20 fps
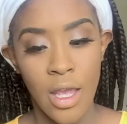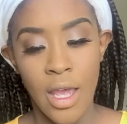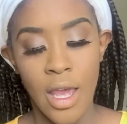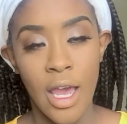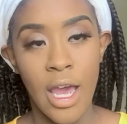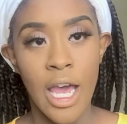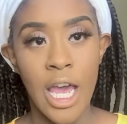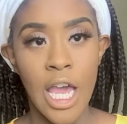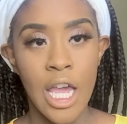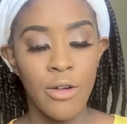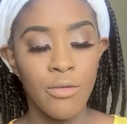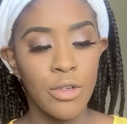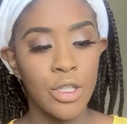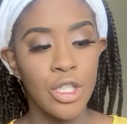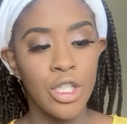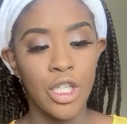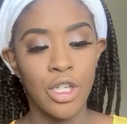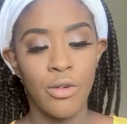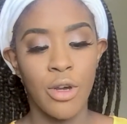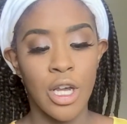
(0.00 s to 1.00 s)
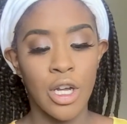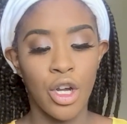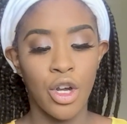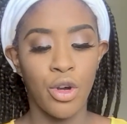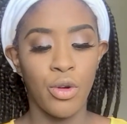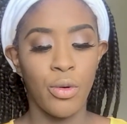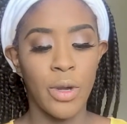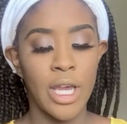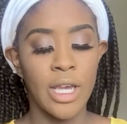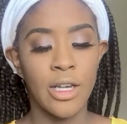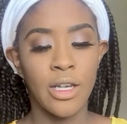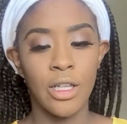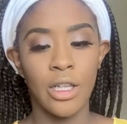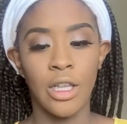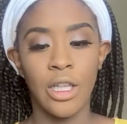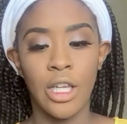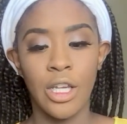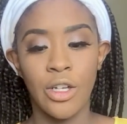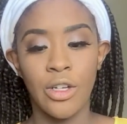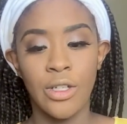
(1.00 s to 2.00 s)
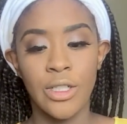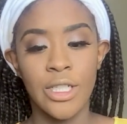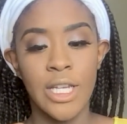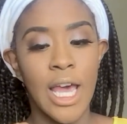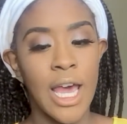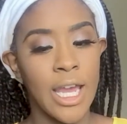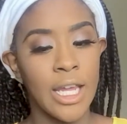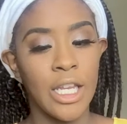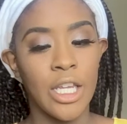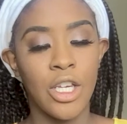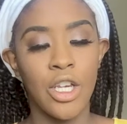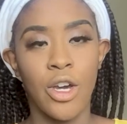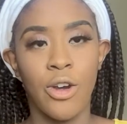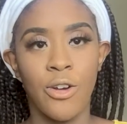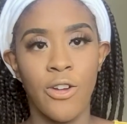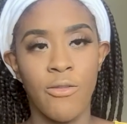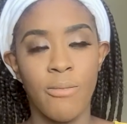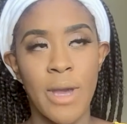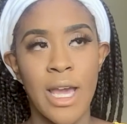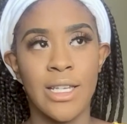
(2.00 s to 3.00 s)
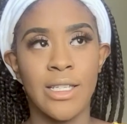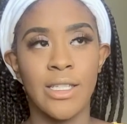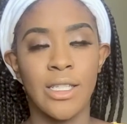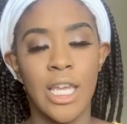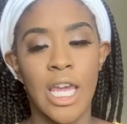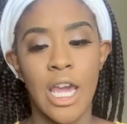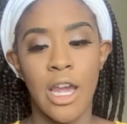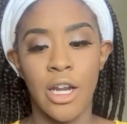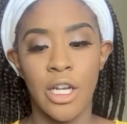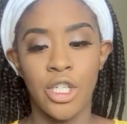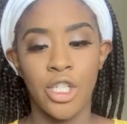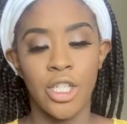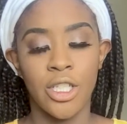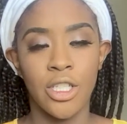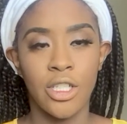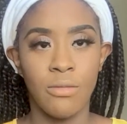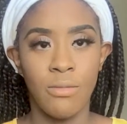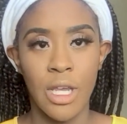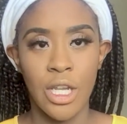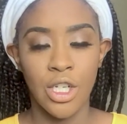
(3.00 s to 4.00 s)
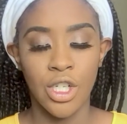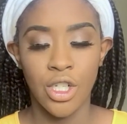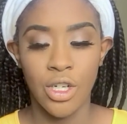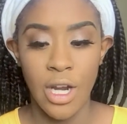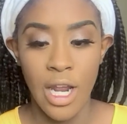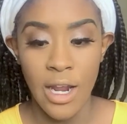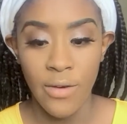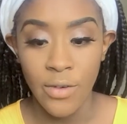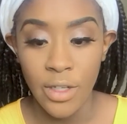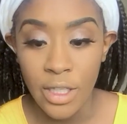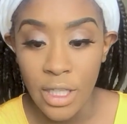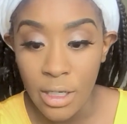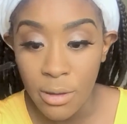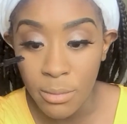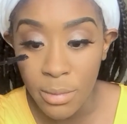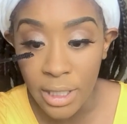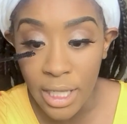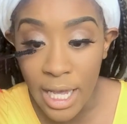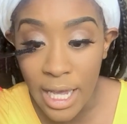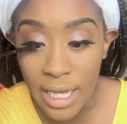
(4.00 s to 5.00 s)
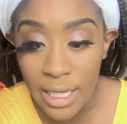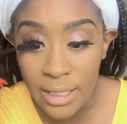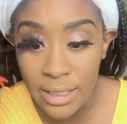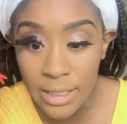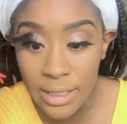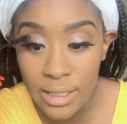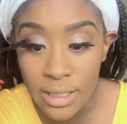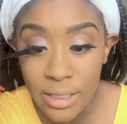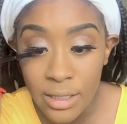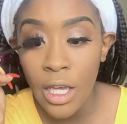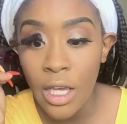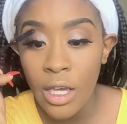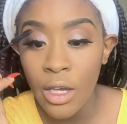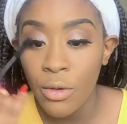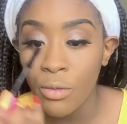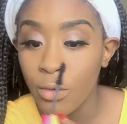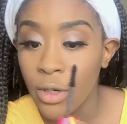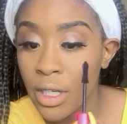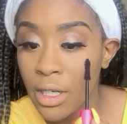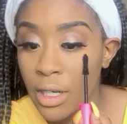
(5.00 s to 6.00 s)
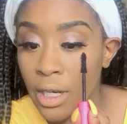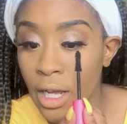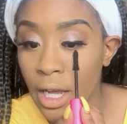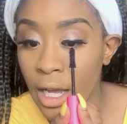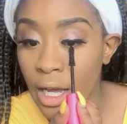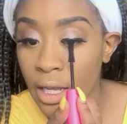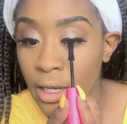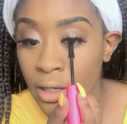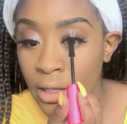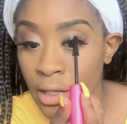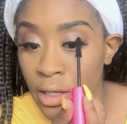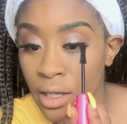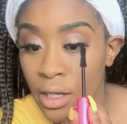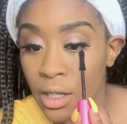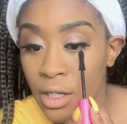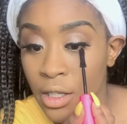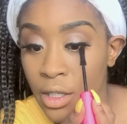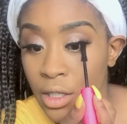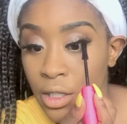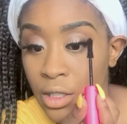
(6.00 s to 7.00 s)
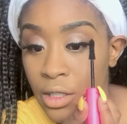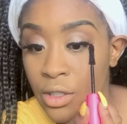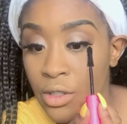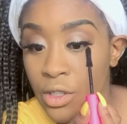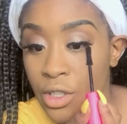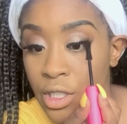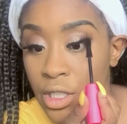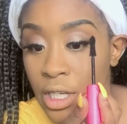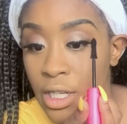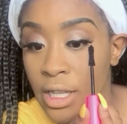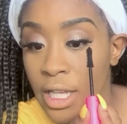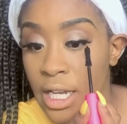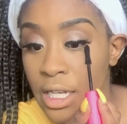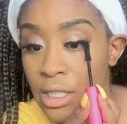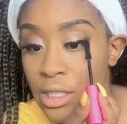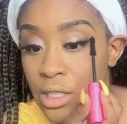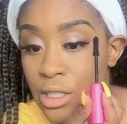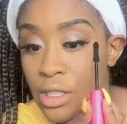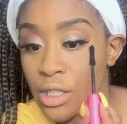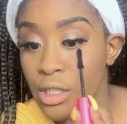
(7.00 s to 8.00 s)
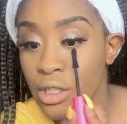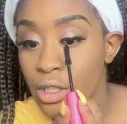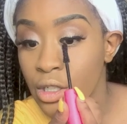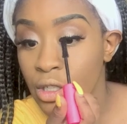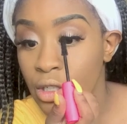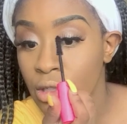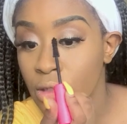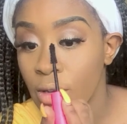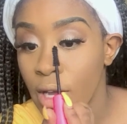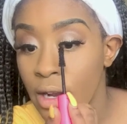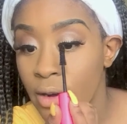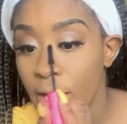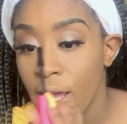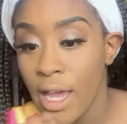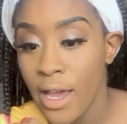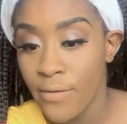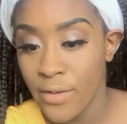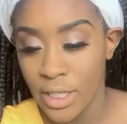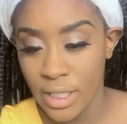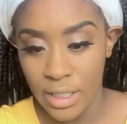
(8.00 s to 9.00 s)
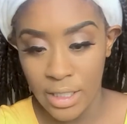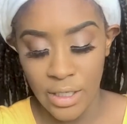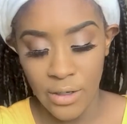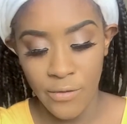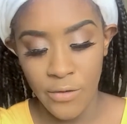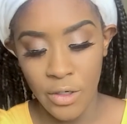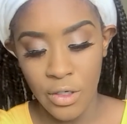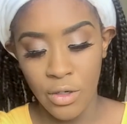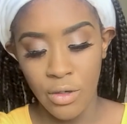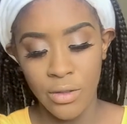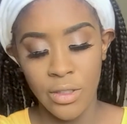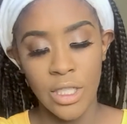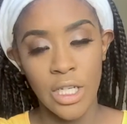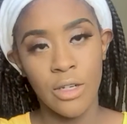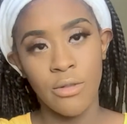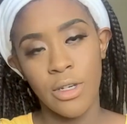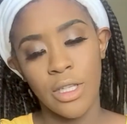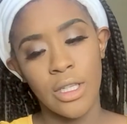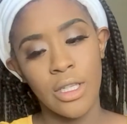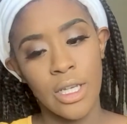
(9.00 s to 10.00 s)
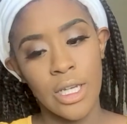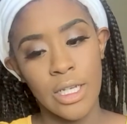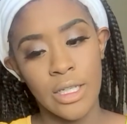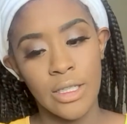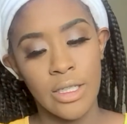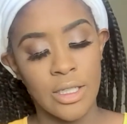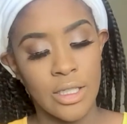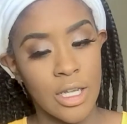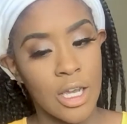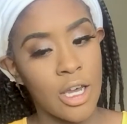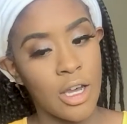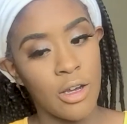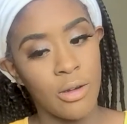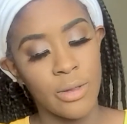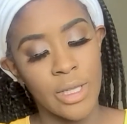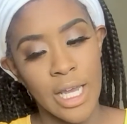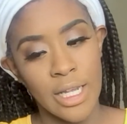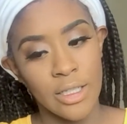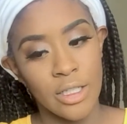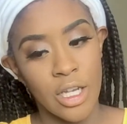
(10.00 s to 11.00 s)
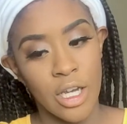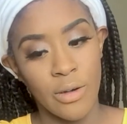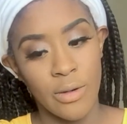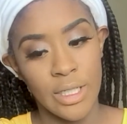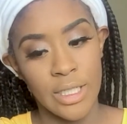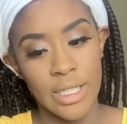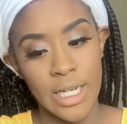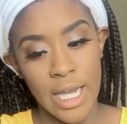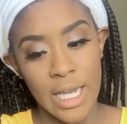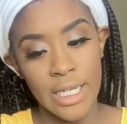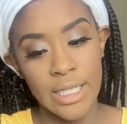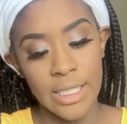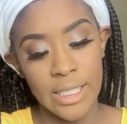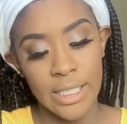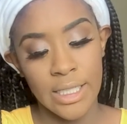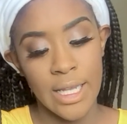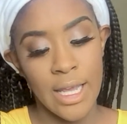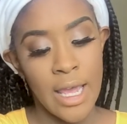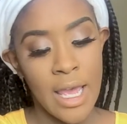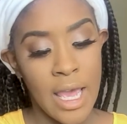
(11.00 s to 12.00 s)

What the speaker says: I will do a quick little tiny coat of mascara just to make sure everything blends and whatnot. Usually they do. I don't have any difficulty with it, so that's always nice.